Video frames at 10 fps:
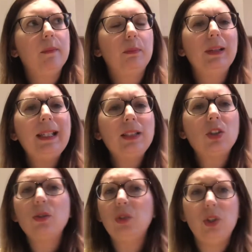Please
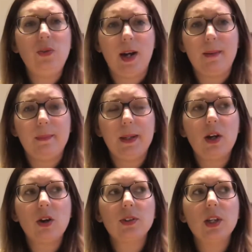don't do that,
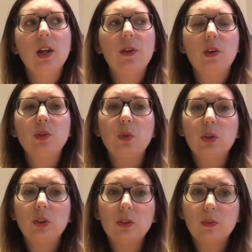because those
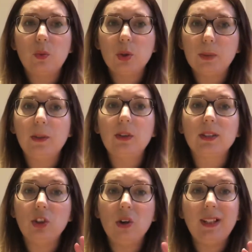water bottles
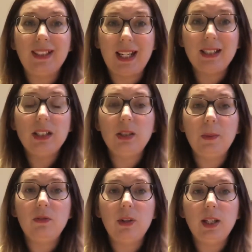are not intended to
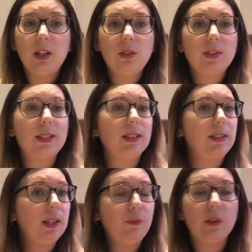be reused. It's a
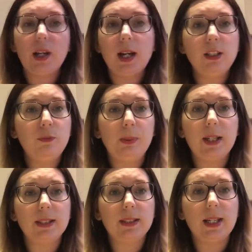different kind of
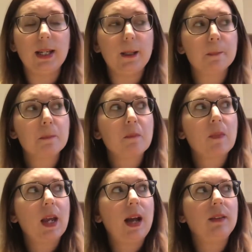plastic,
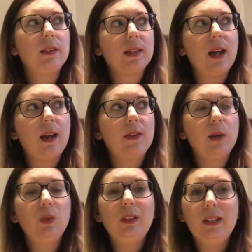and
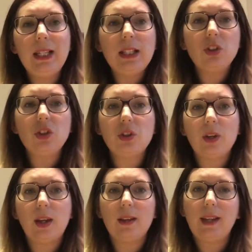they will leach
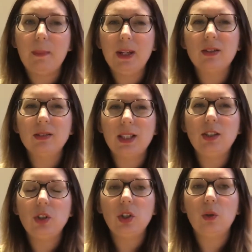chemicals
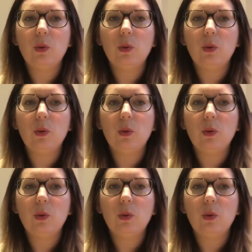into your